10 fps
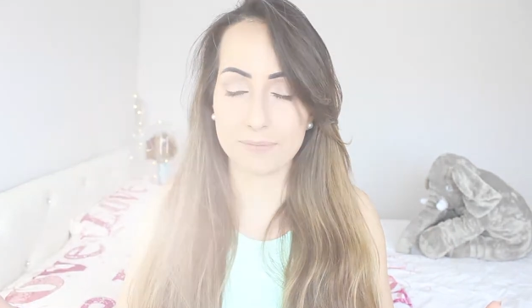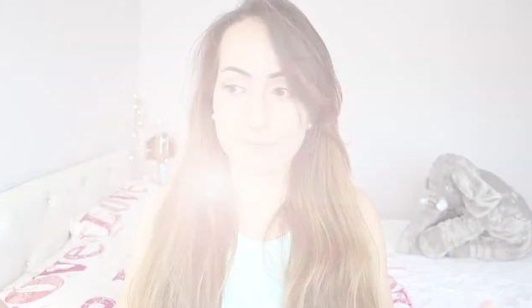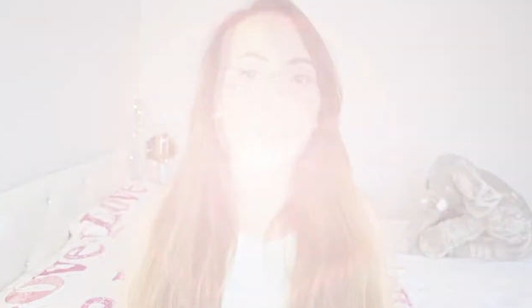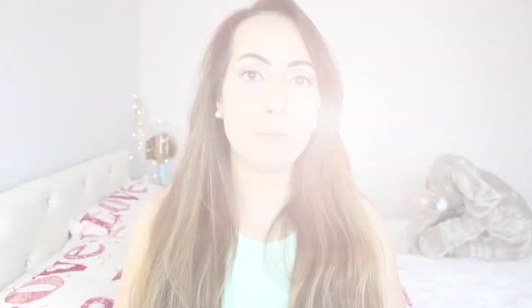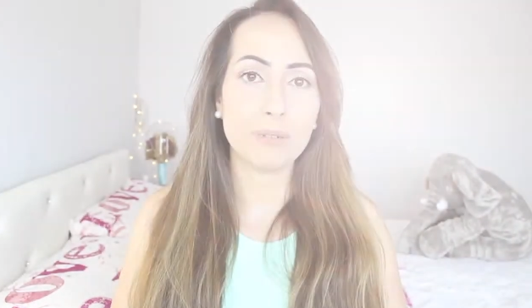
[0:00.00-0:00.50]

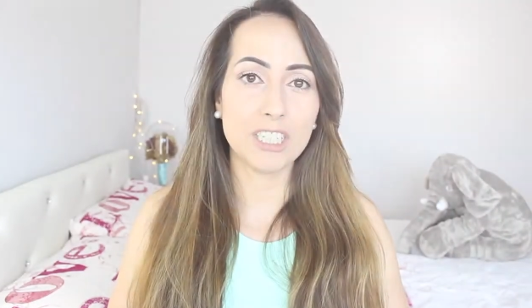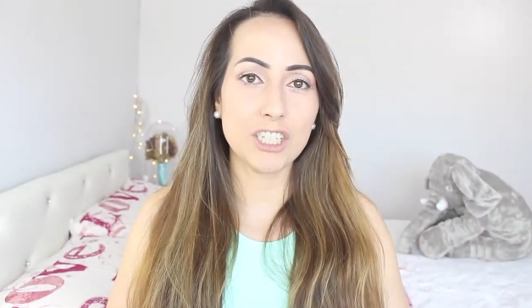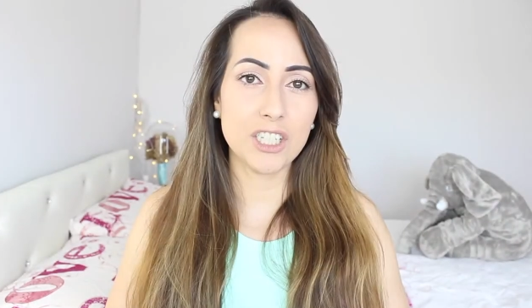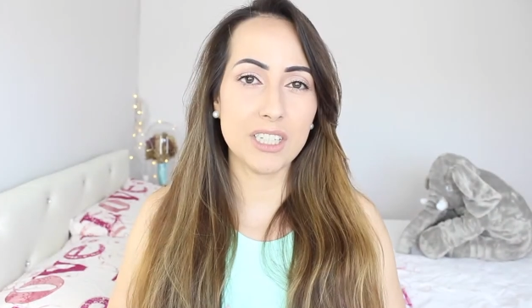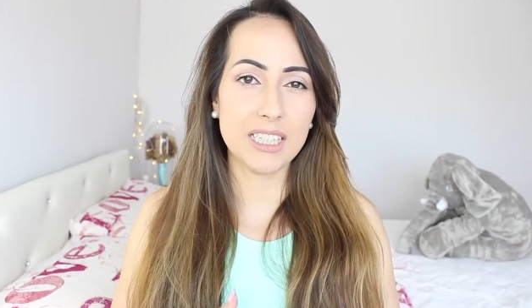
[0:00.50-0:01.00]
The
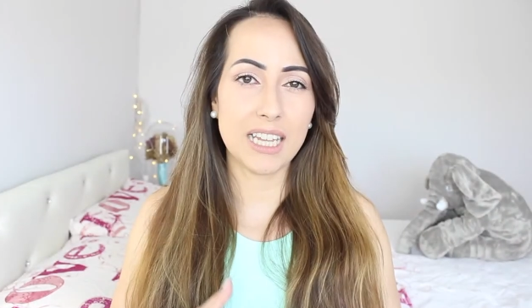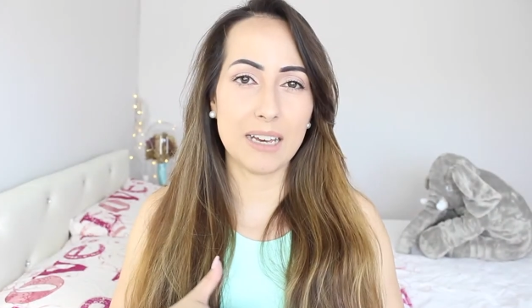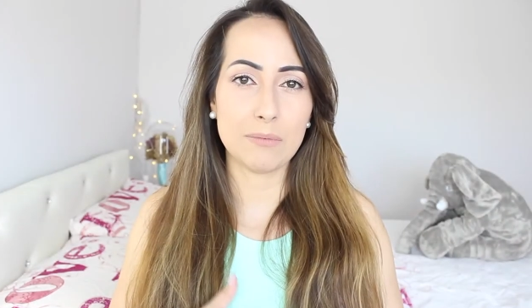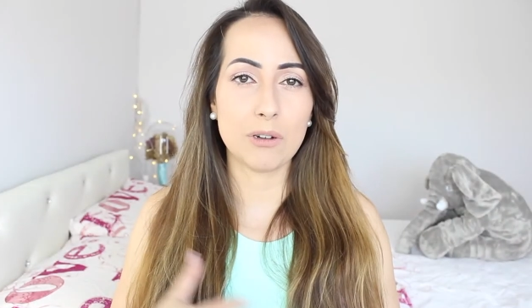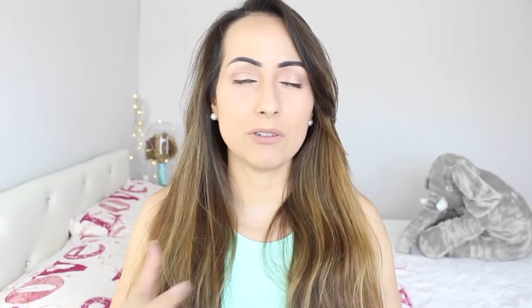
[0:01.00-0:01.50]
competition that
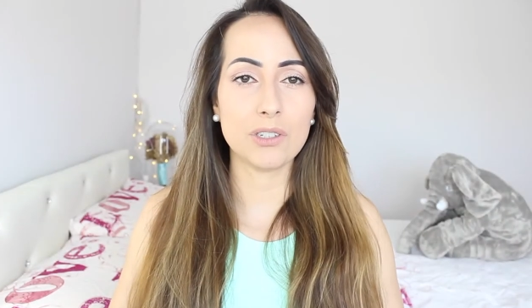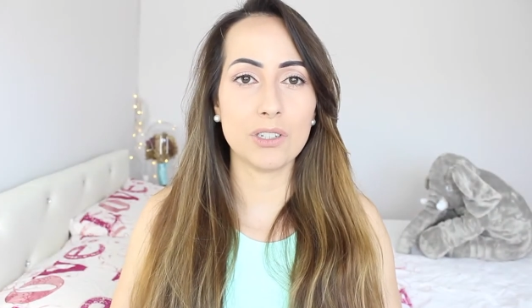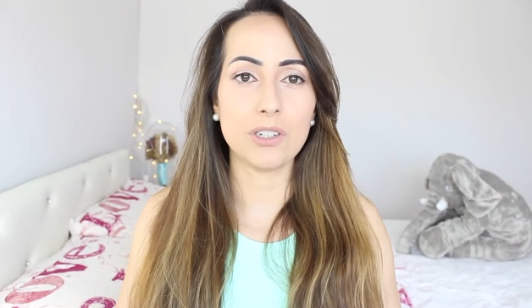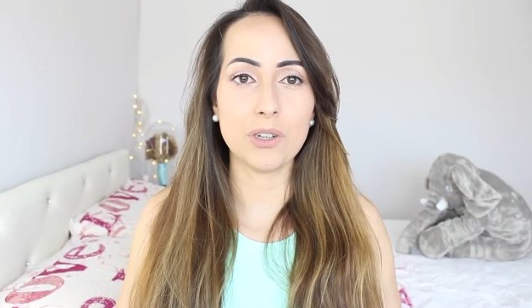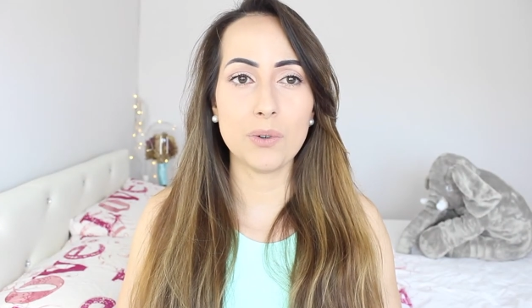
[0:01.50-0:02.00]
I'm going
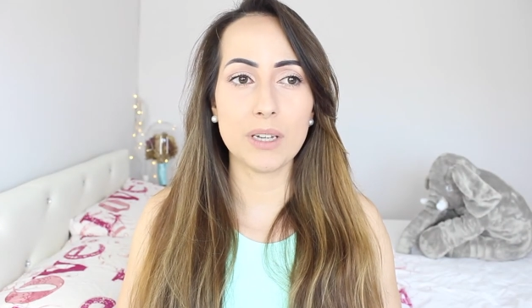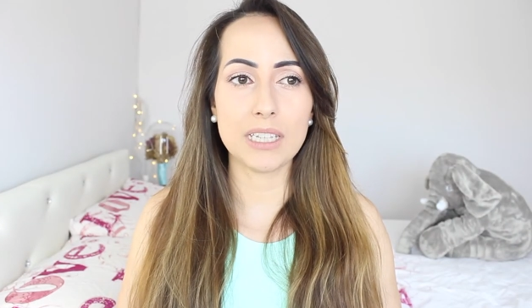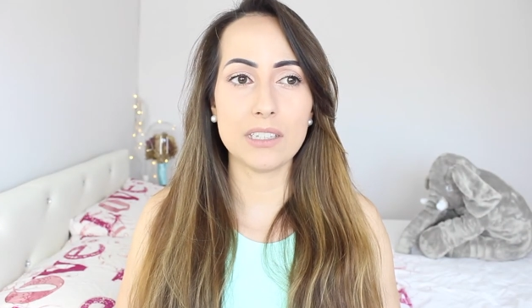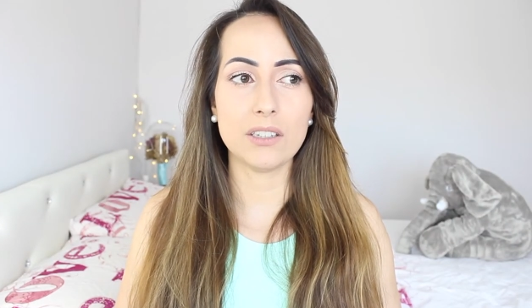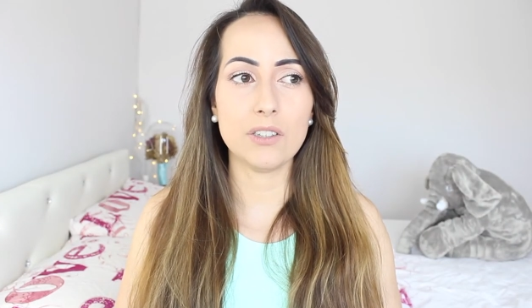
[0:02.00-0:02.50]
to do
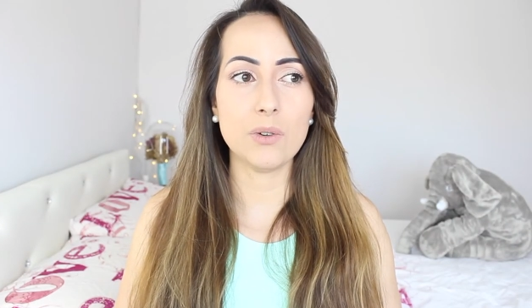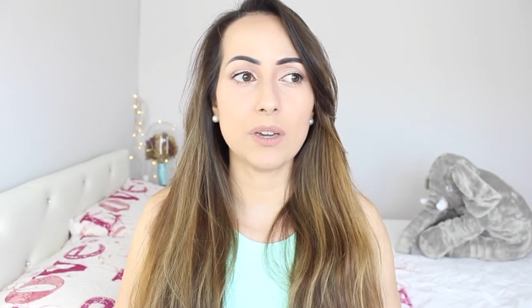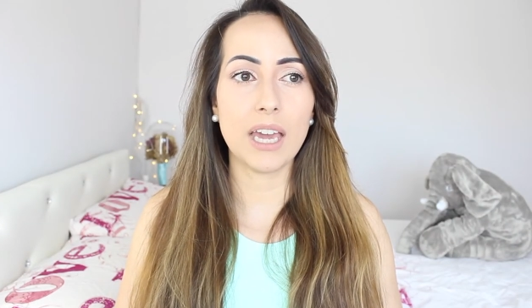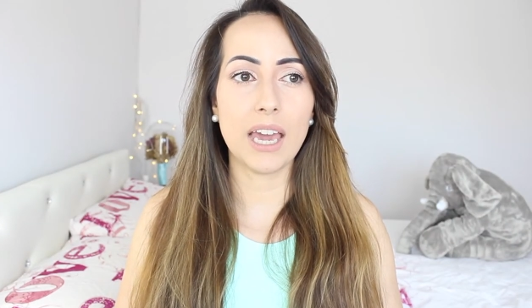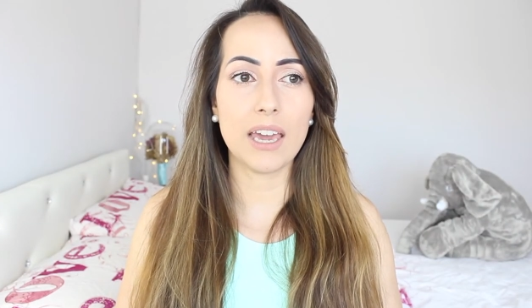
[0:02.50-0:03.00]
is
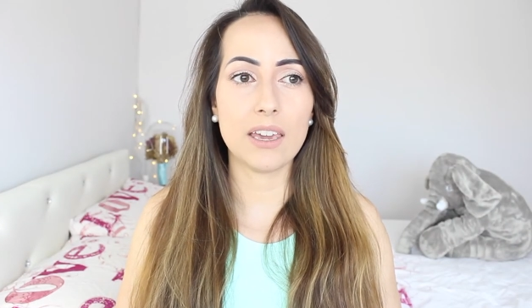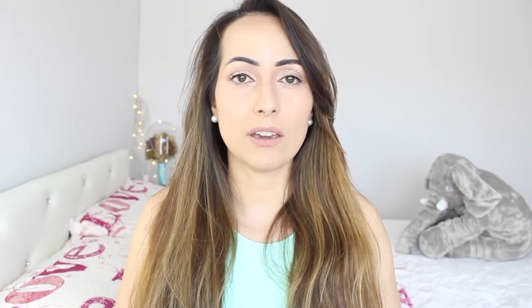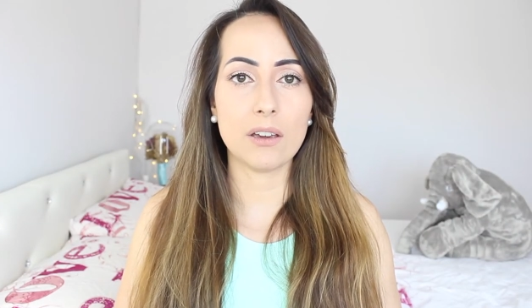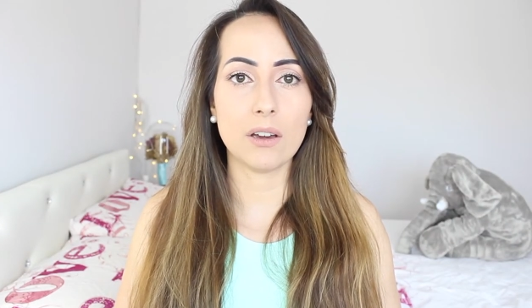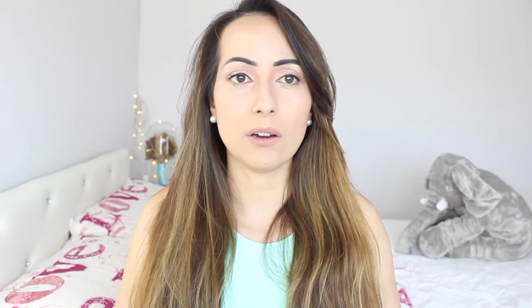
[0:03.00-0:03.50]

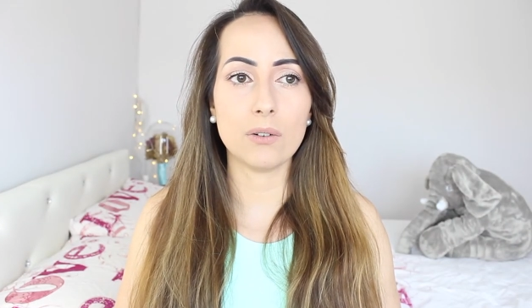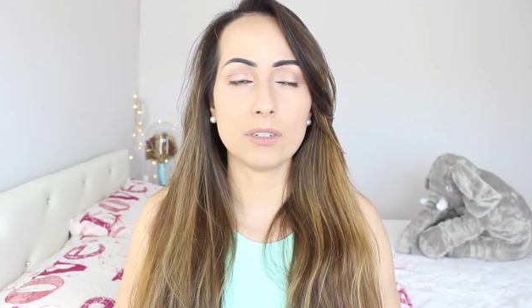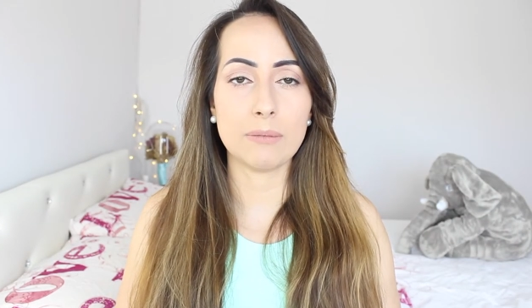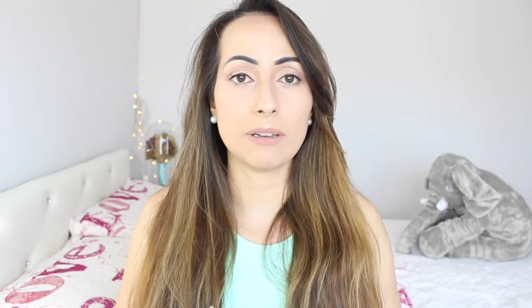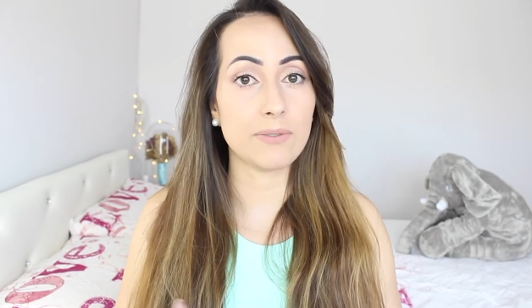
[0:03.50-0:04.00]
UK
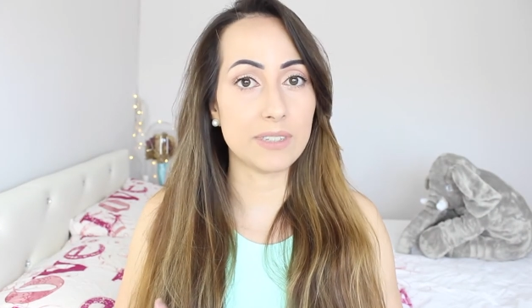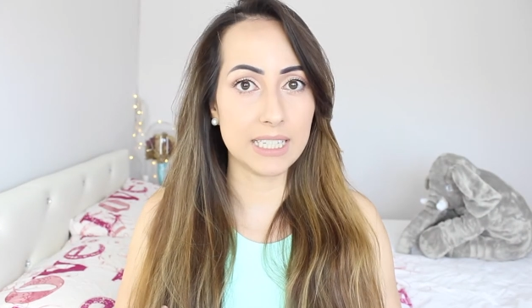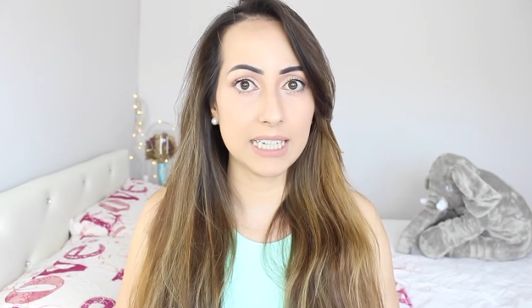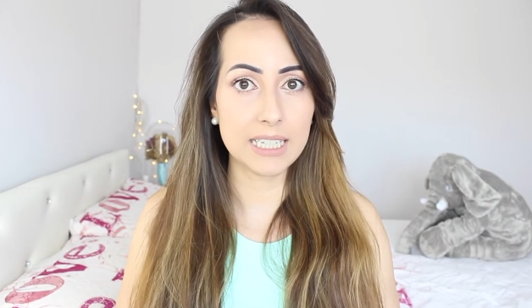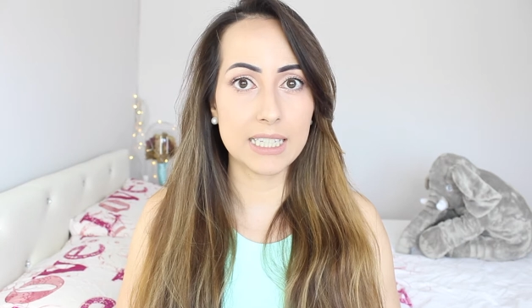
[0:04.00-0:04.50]
Ultimate
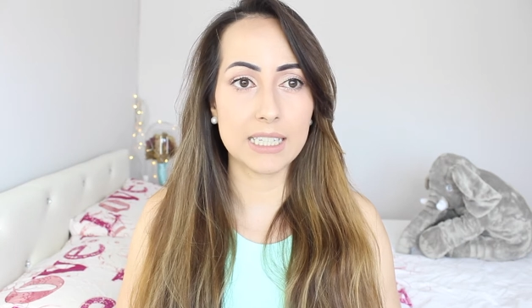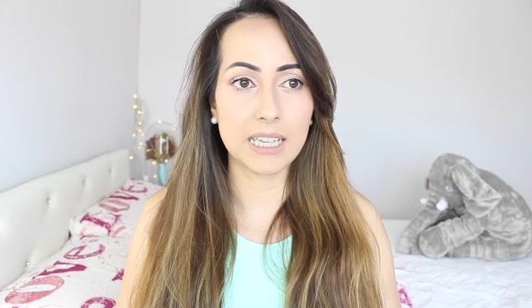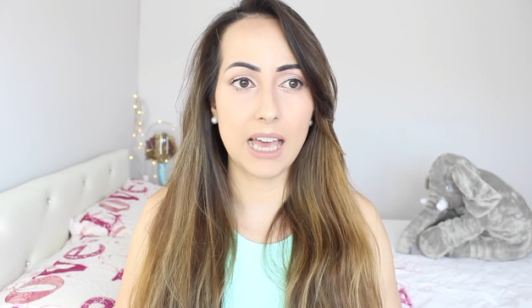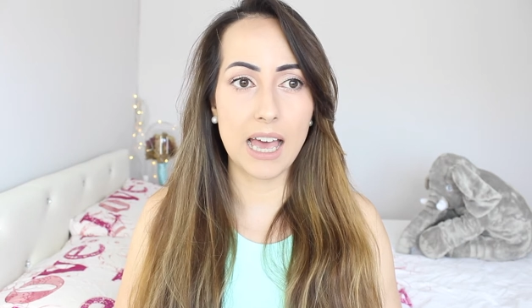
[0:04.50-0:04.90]
Physiques.